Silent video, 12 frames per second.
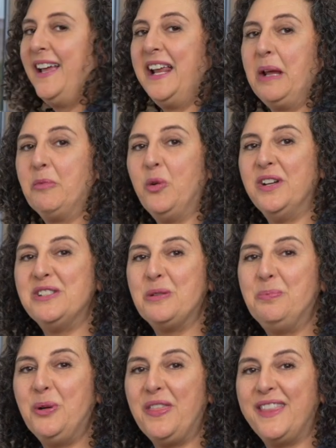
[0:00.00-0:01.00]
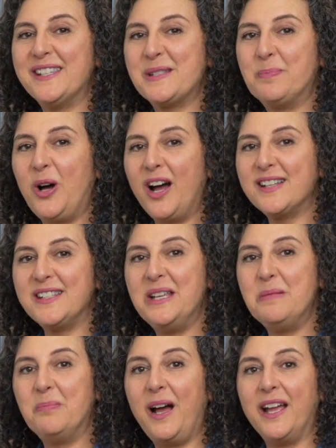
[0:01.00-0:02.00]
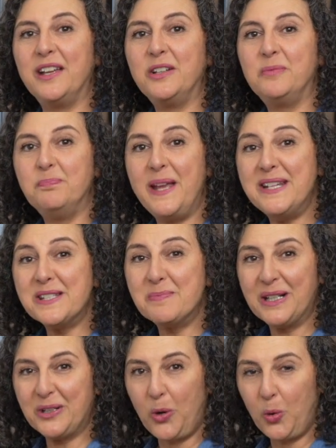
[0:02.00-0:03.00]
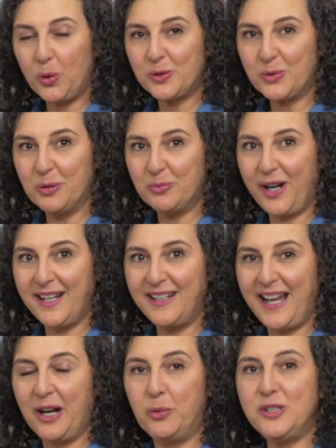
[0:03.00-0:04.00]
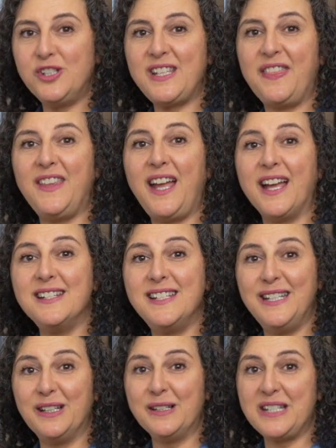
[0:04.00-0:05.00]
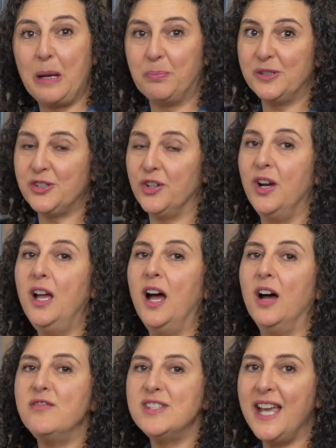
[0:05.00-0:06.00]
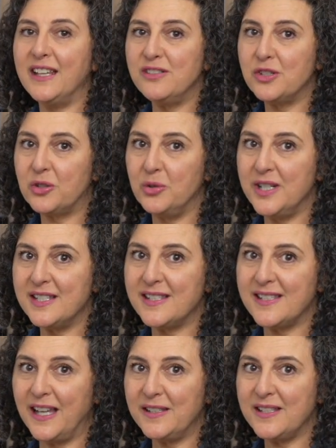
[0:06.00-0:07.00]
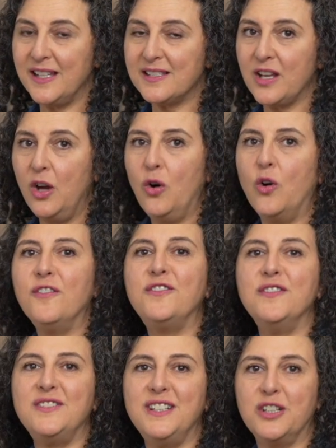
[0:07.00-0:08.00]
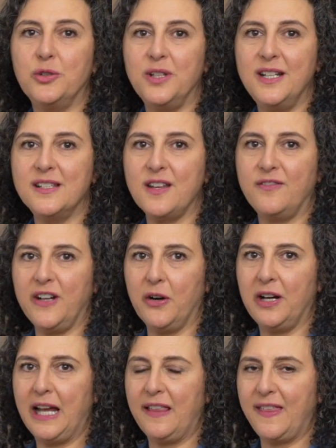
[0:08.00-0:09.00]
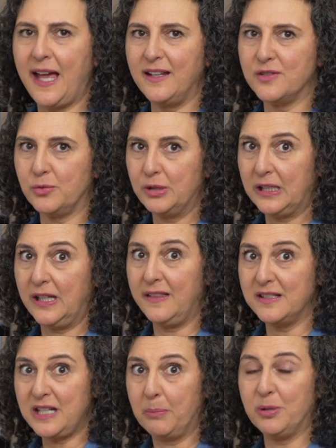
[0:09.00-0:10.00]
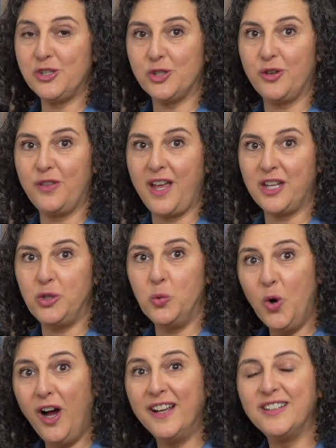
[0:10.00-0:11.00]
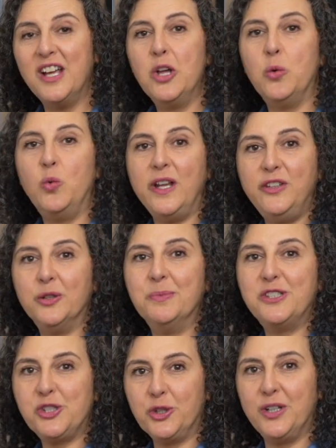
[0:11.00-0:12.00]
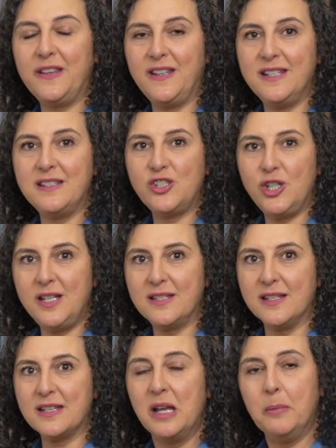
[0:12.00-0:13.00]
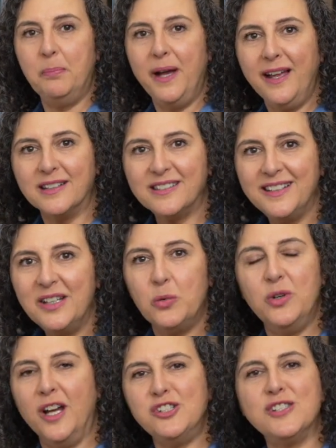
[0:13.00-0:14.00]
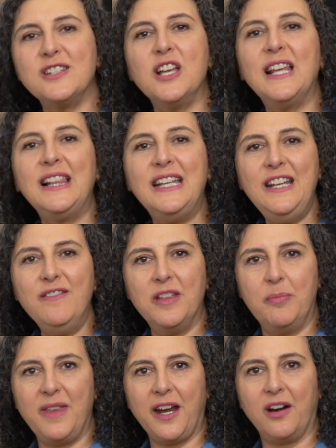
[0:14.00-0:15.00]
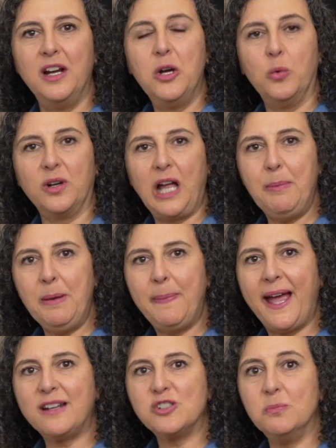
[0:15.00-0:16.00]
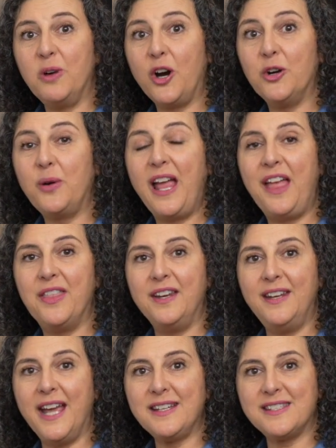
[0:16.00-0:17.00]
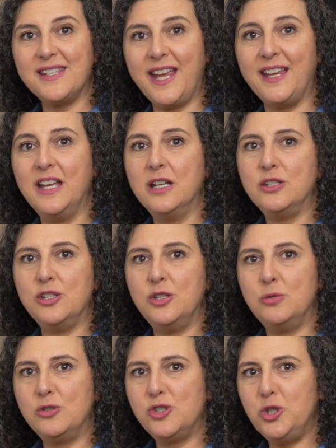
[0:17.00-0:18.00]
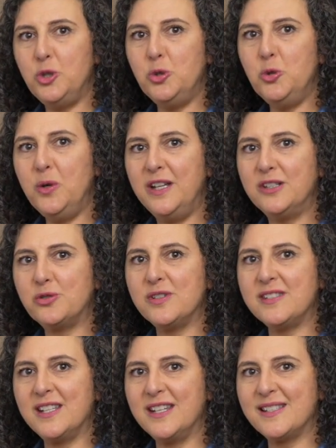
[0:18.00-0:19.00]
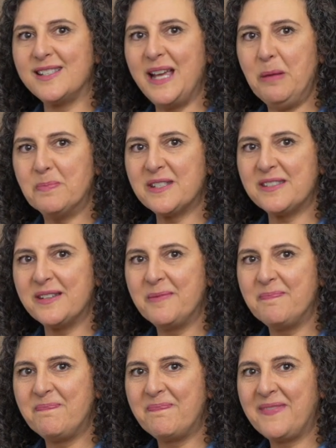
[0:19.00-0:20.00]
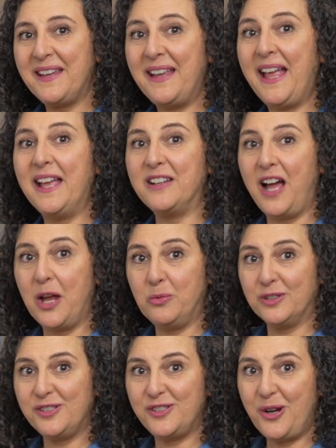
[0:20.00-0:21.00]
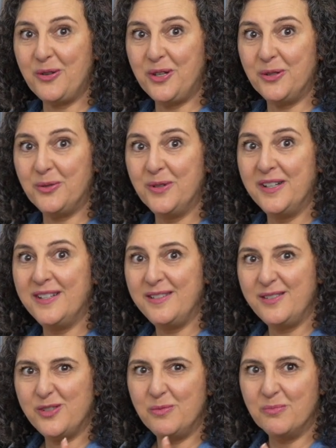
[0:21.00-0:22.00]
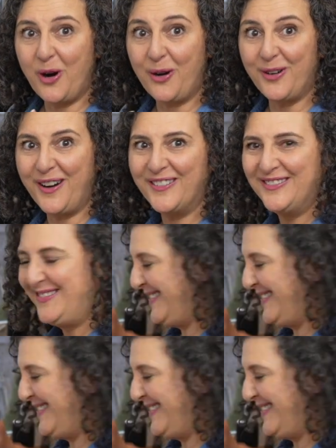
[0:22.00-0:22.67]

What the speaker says: And I'm going to put this box in my basement cold room right now, which is at the ideal temperature of 10 degrees Celsius or 50 degrees Fahrenheit. That is really the temperature that you want when you're maturing these cheeses. But we're not just going to leave them there. We're coming back tomorrow and the next day to do 2 interesting steps, and I will show you tomorrow.